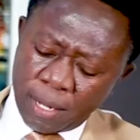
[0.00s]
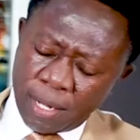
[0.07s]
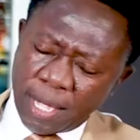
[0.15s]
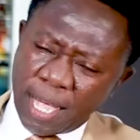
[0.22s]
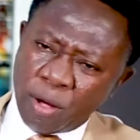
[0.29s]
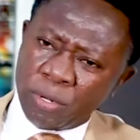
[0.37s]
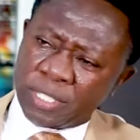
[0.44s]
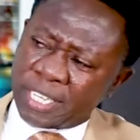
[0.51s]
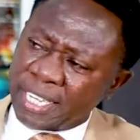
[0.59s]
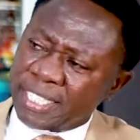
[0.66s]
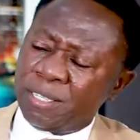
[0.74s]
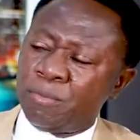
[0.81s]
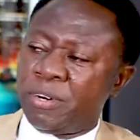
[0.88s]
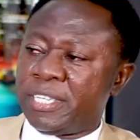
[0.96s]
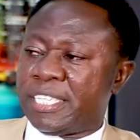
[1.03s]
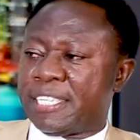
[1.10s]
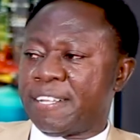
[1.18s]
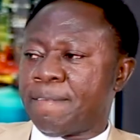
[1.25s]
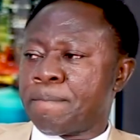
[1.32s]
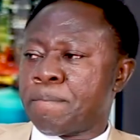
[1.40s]
I was getting money.
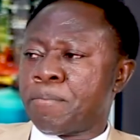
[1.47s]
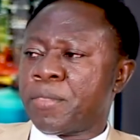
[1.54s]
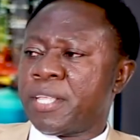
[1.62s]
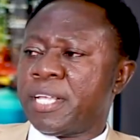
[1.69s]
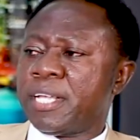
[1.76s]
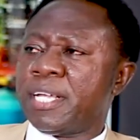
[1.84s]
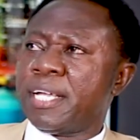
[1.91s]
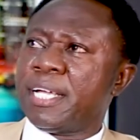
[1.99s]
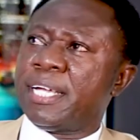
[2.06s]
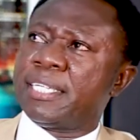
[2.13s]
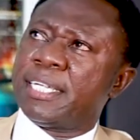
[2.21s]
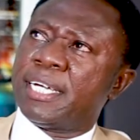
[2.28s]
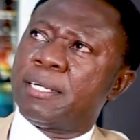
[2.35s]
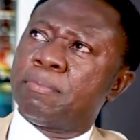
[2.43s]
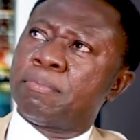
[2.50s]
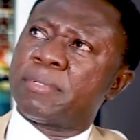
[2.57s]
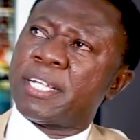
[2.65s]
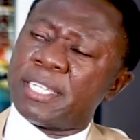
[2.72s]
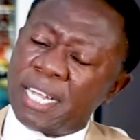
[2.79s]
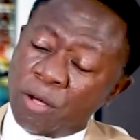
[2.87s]
And um,
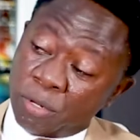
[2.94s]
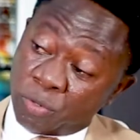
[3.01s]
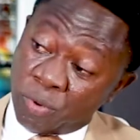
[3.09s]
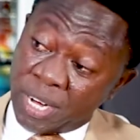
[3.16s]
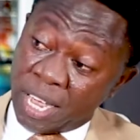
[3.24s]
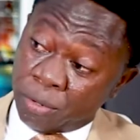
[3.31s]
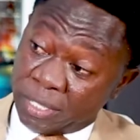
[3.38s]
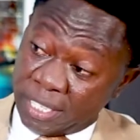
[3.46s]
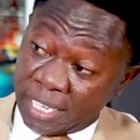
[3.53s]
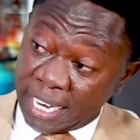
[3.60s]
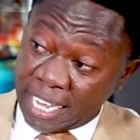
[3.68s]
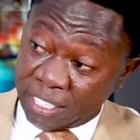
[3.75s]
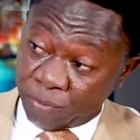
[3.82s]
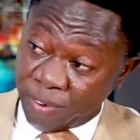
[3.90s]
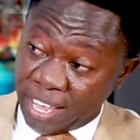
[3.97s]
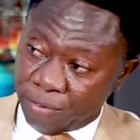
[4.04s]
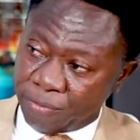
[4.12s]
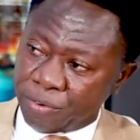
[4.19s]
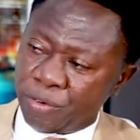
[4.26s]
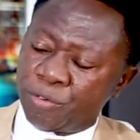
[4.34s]
that was when I was in class five.
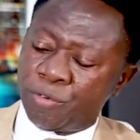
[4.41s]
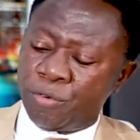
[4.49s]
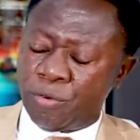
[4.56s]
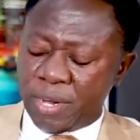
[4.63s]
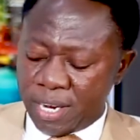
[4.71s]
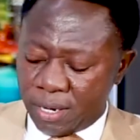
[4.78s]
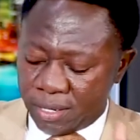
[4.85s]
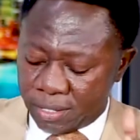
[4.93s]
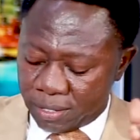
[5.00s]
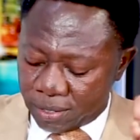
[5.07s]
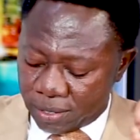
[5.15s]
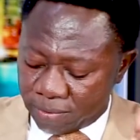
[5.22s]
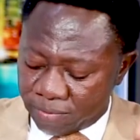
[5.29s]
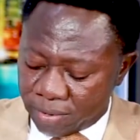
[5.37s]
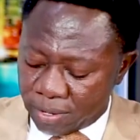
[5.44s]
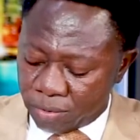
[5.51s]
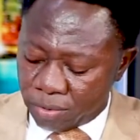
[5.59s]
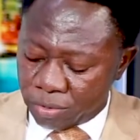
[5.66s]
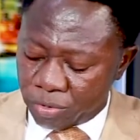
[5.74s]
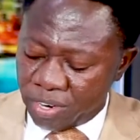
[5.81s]
So when,
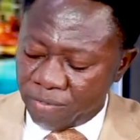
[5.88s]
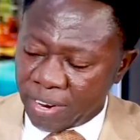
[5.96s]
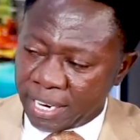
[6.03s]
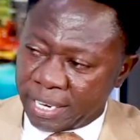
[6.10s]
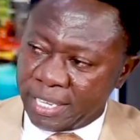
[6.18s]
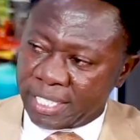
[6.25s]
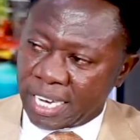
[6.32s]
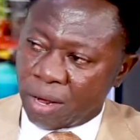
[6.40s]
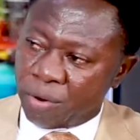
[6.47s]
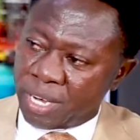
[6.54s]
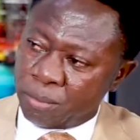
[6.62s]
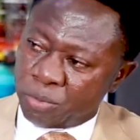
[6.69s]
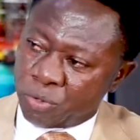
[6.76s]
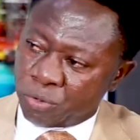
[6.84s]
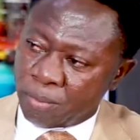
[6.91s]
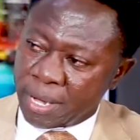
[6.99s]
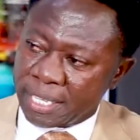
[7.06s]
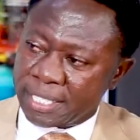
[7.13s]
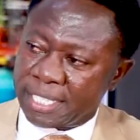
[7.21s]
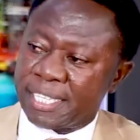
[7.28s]
during vacation, I'll come to
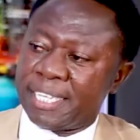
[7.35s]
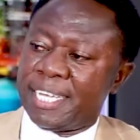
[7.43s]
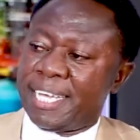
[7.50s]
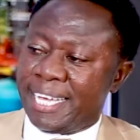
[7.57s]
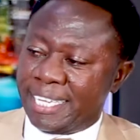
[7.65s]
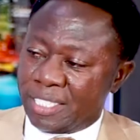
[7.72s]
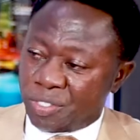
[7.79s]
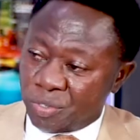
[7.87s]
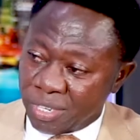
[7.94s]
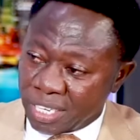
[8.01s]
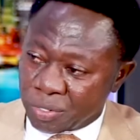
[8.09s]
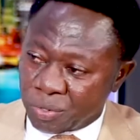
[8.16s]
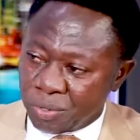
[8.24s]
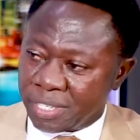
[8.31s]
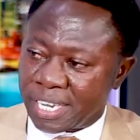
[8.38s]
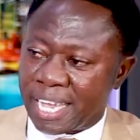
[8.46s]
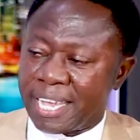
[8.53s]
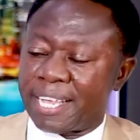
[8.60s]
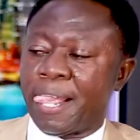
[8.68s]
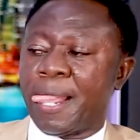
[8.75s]
Kumasi and do the shoe
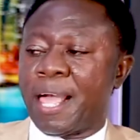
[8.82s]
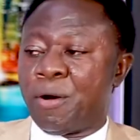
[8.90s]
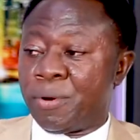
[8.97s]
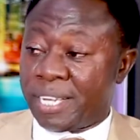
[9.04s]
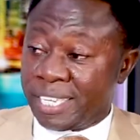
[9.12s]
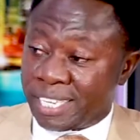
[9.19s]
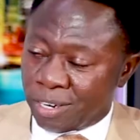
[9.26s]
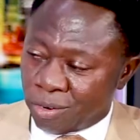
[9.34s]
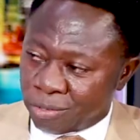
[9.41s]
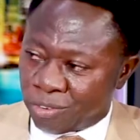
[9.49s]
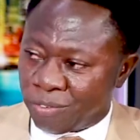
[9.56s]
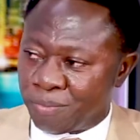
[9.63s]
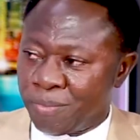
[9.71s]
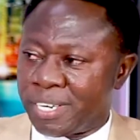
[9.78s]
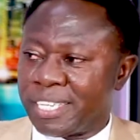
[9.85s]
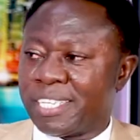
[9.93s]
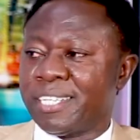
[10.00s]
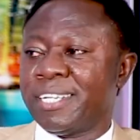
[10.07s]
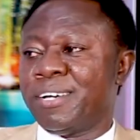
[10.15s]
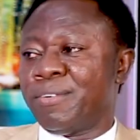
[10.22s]
shine. I'll get a lot of money.
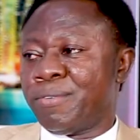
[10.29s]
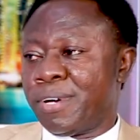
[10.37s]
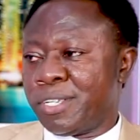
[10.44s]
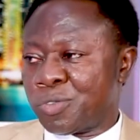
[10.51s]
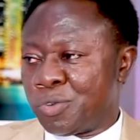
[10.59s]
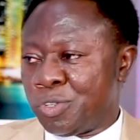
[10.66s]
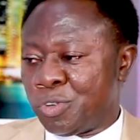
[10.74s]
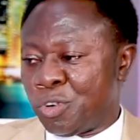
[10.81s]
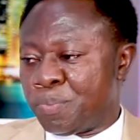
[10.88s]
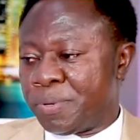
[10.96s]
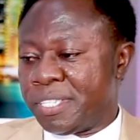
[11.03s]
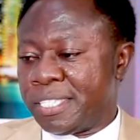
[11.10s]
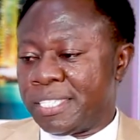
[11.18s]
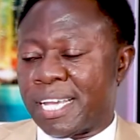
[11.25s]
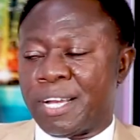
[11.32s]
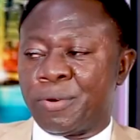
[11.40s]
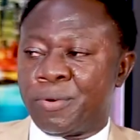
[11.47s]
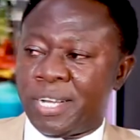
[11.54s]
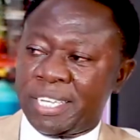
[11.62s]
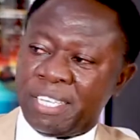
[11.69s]
When school opens, I go
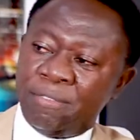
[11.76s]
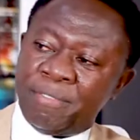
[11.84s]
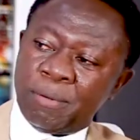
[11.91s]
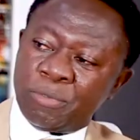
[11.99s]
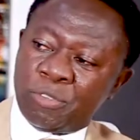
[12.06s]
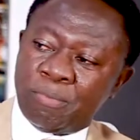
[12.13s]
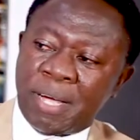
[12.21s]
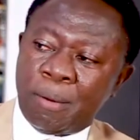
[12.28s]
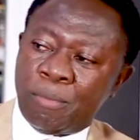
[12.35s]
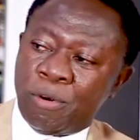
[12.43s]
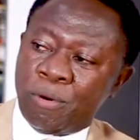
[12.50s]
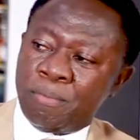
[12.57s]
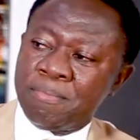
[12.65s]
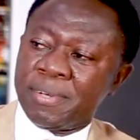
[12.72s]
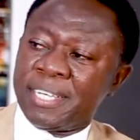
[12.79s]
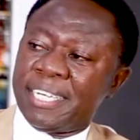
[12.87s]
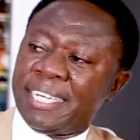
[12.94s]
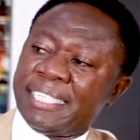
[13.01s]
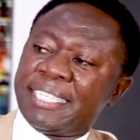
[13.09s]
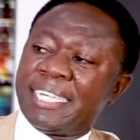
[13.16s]
and give them to my mom,
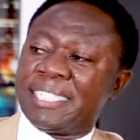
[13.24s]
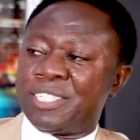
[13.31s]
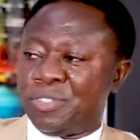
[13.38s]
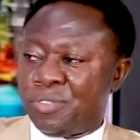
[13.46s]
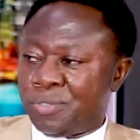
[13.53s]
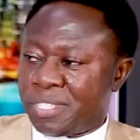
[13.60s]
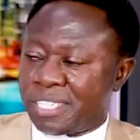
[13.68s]
and then she use